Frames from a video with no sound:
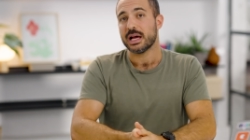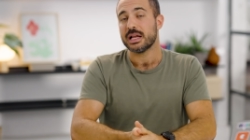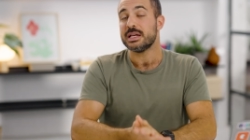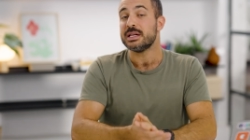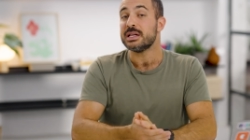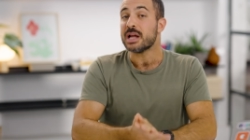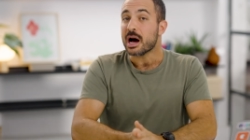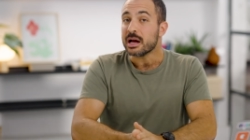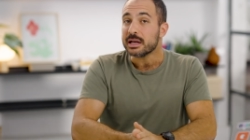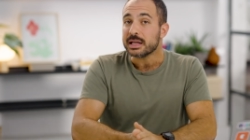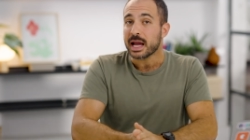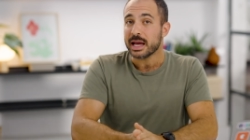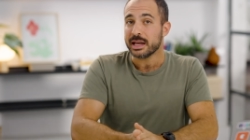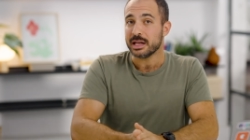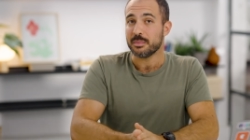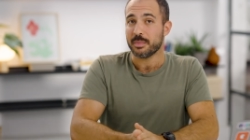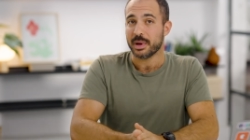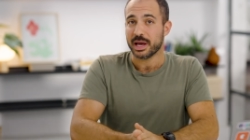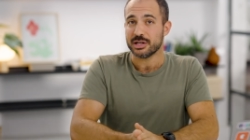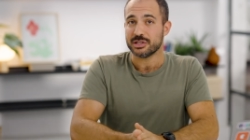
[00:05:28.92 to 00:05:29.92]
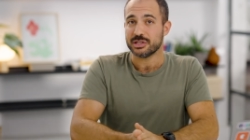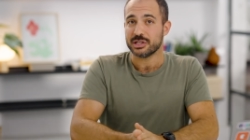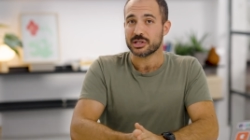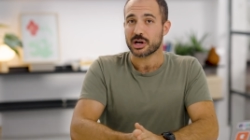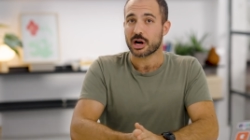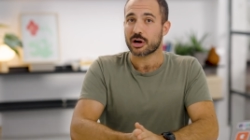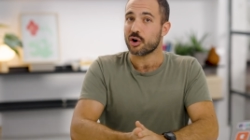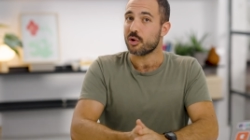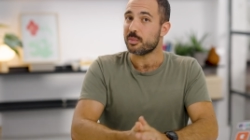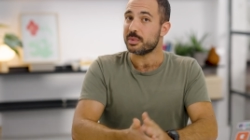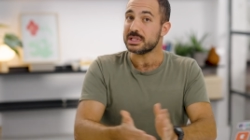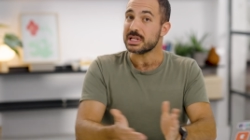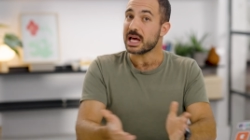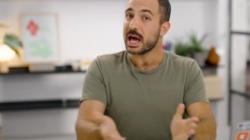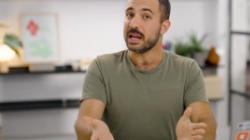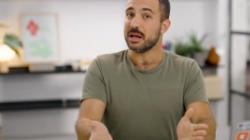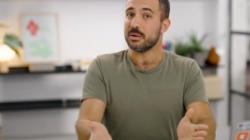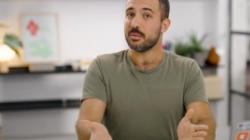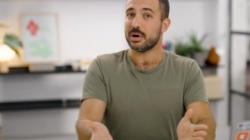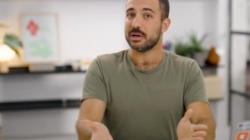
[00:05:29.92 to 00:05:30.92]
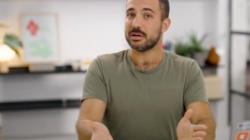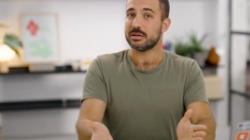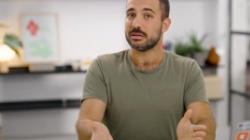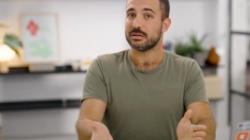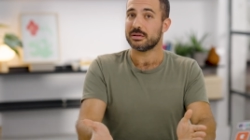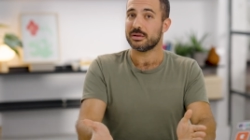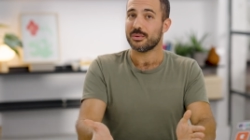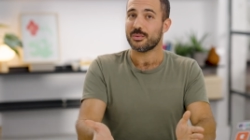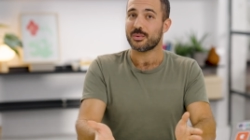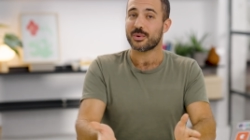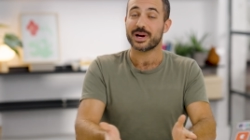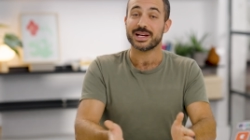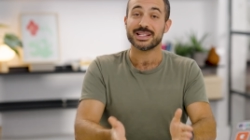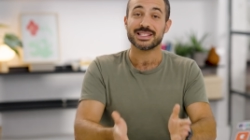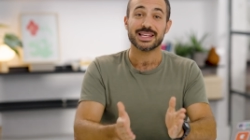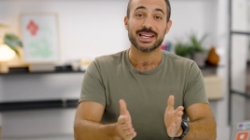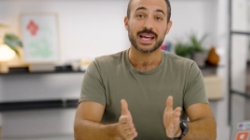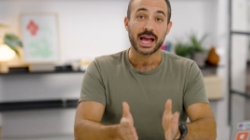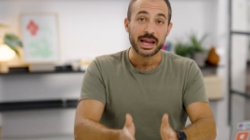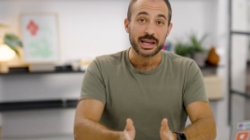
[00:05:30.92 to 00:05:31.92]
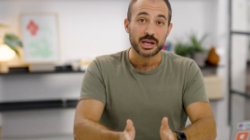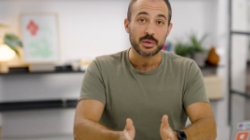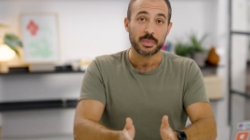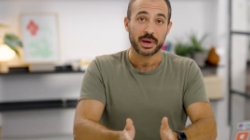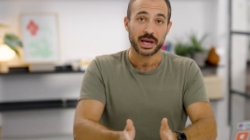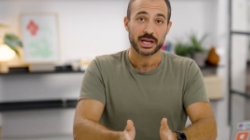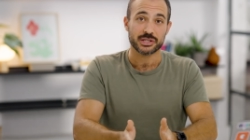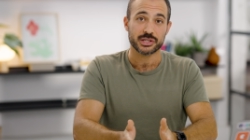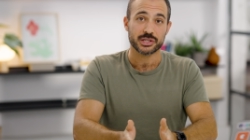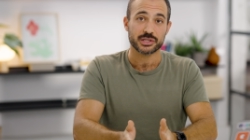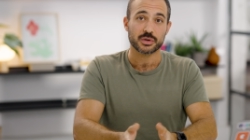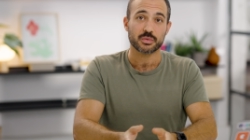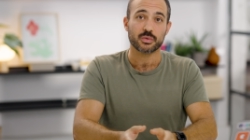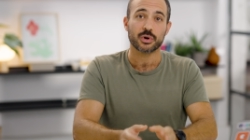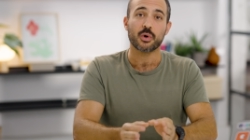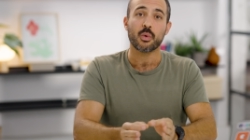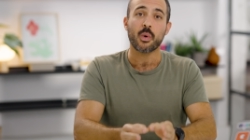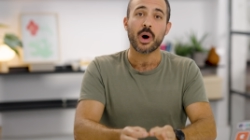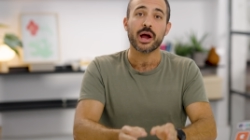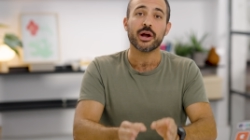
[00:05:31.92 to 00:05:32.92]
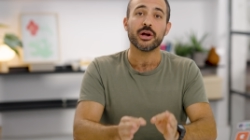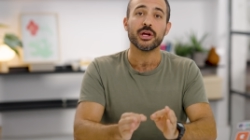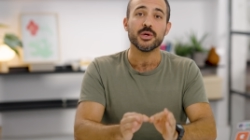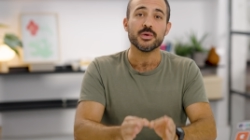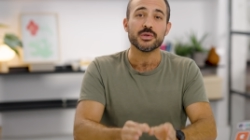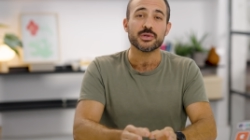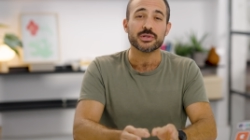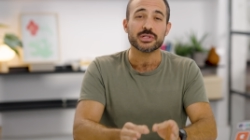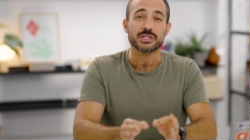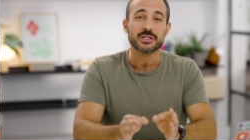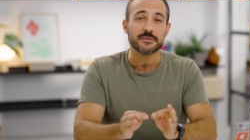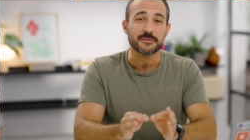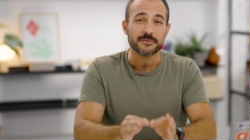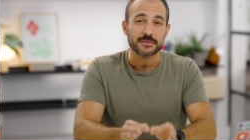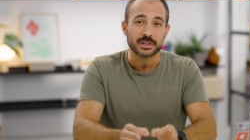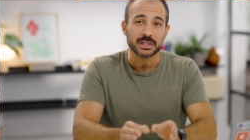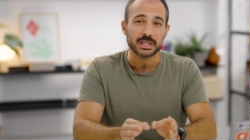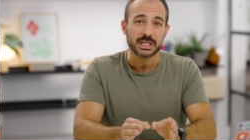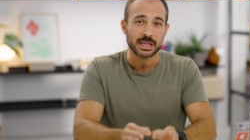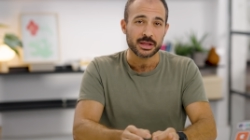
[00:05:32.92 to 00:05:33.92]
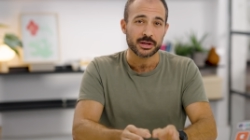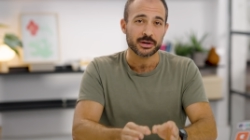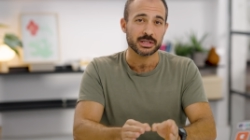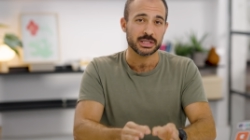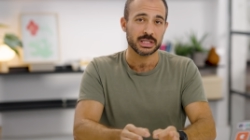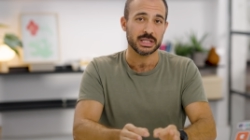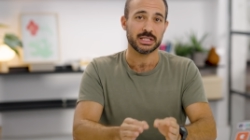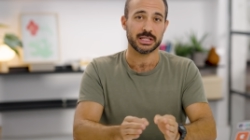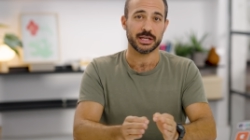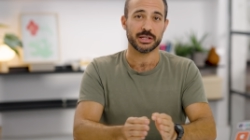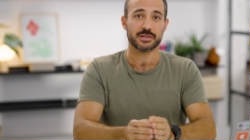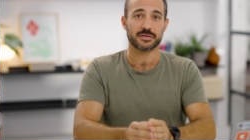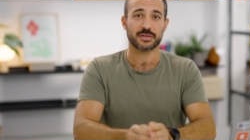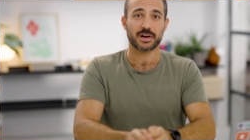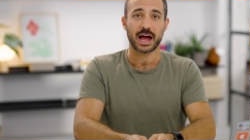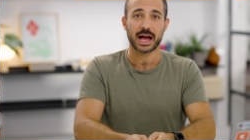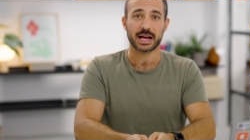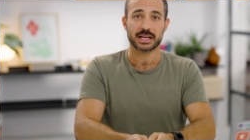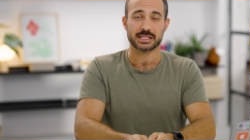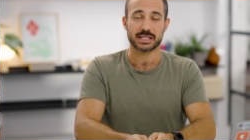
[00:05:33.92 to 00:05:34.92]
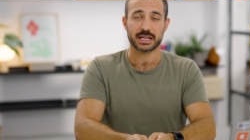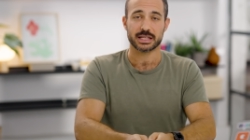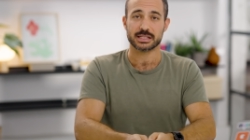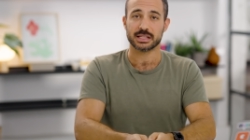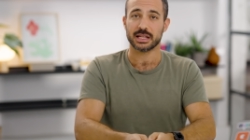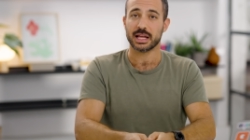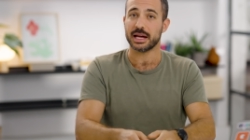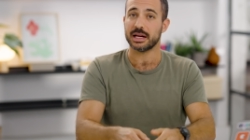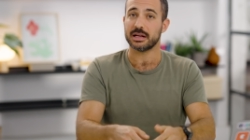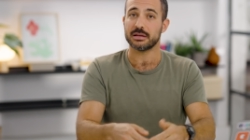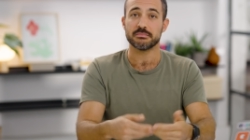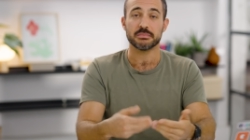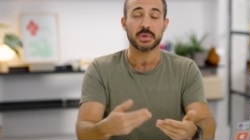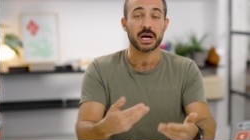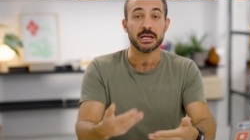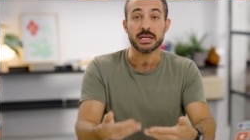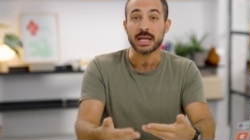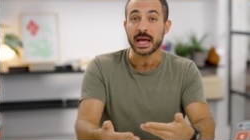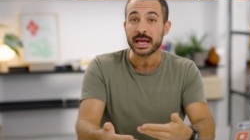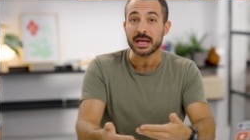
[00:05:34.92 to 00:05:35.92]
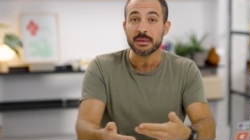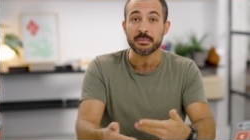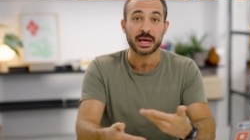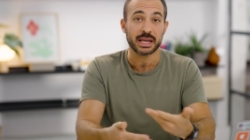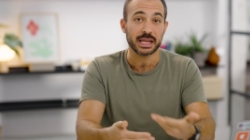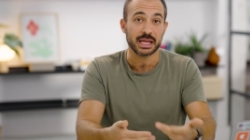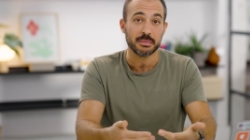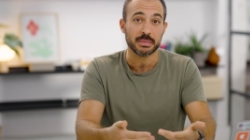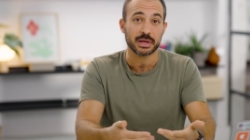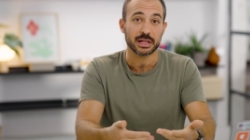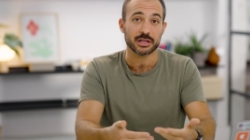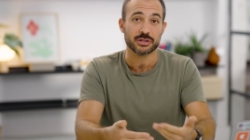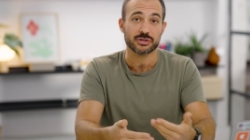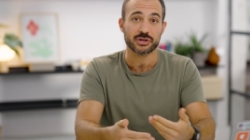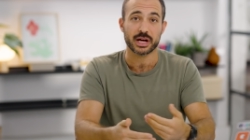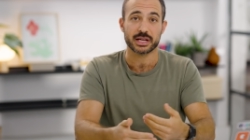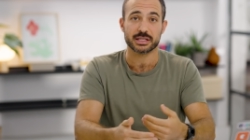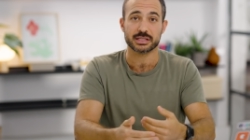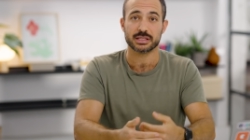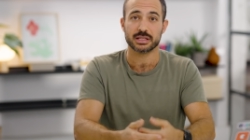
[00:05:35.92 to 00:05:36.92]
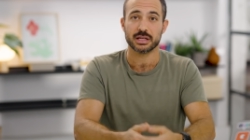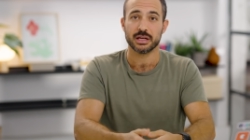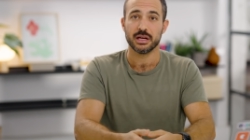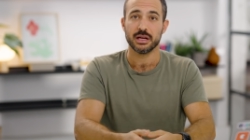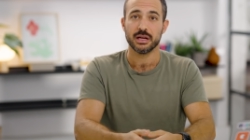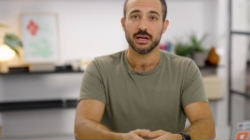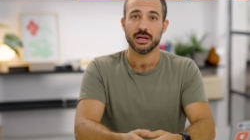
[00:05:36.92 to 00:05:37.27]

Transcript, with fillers: Non-gated pages are open to anyone, whereas gated pages require users to fill in their details for access, like a name and email address.